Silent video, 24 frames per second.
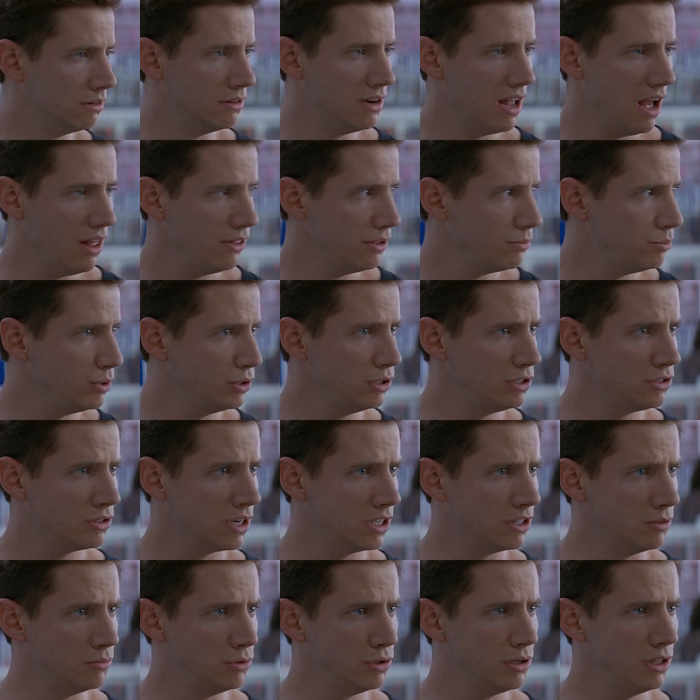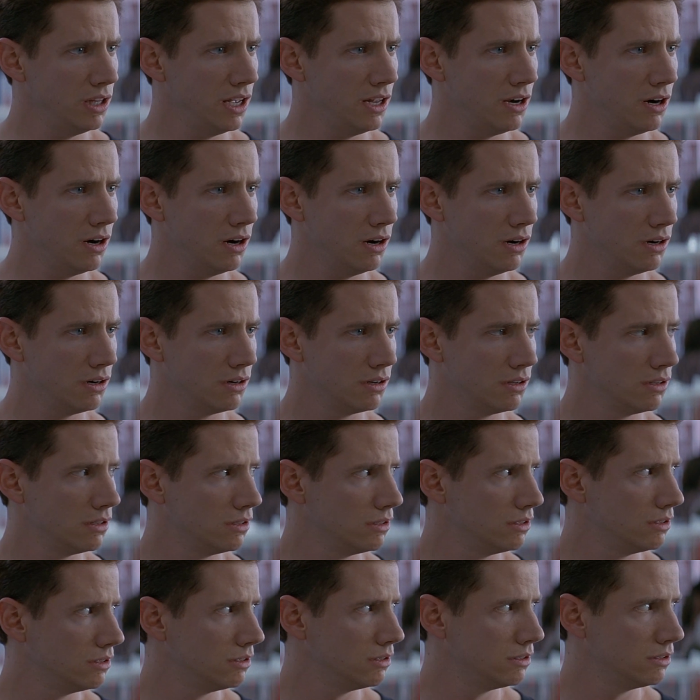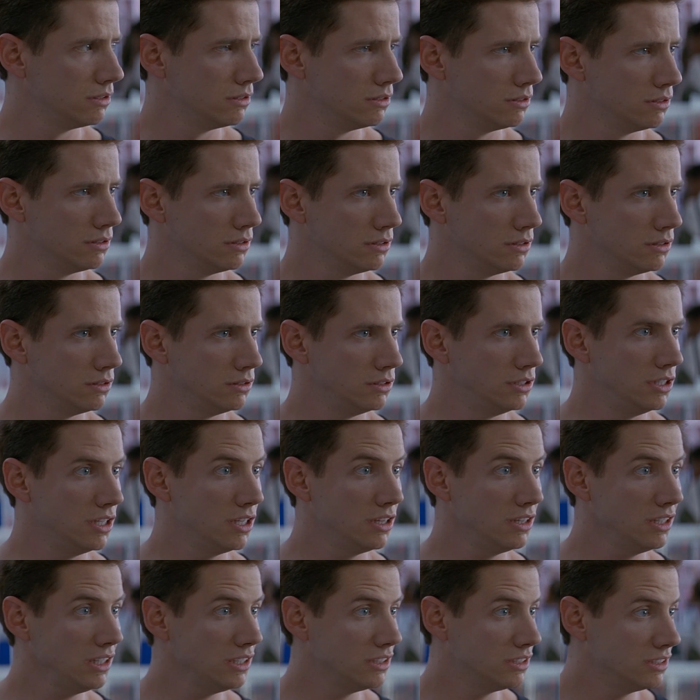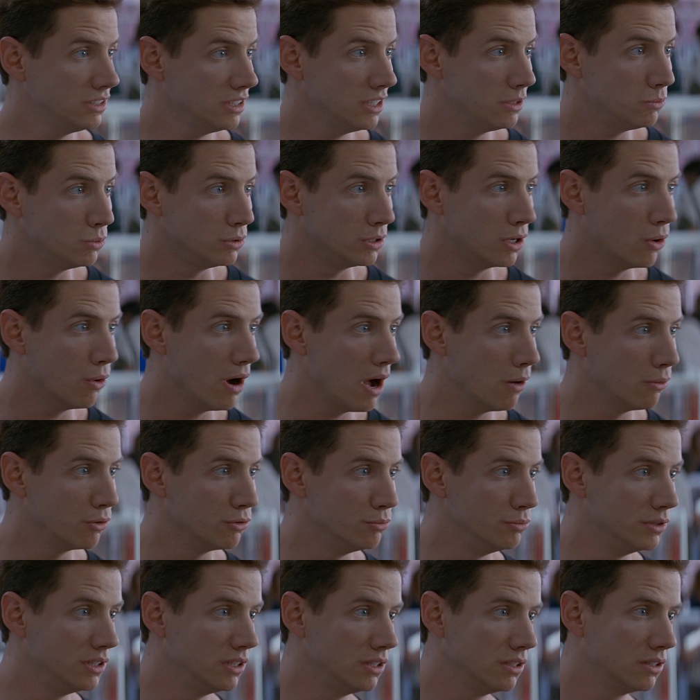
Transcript: Now that Billy tried to mutilate her, do you think Sid would go out with me?